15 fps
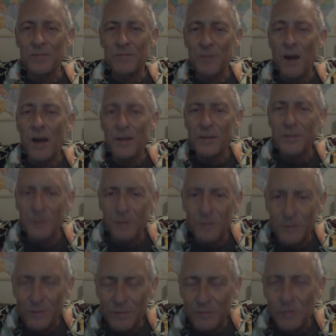Fox
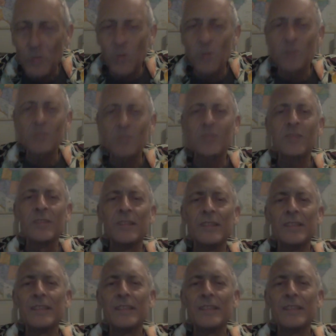News, of course.